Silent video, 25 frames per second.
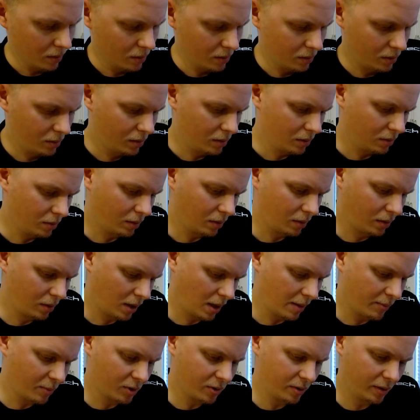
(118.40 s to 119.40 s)
So the
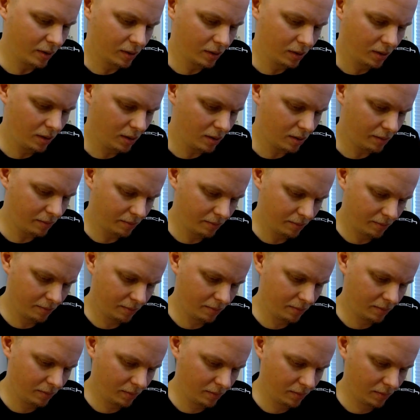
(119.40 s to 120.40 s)
camera is here.
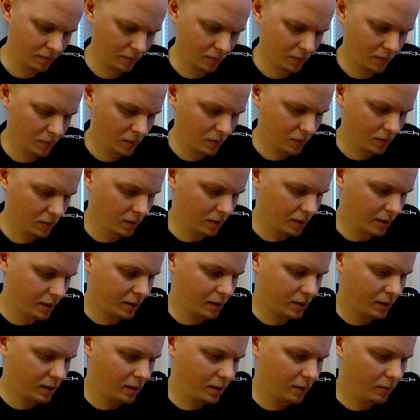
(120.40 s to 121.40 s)

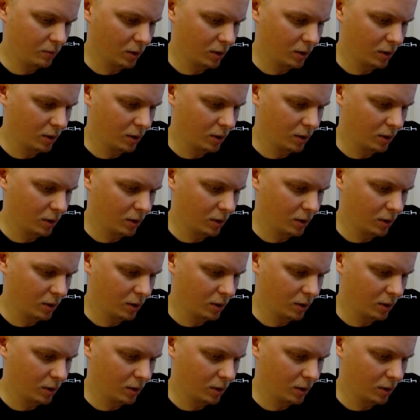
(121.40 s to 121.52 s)
Let's see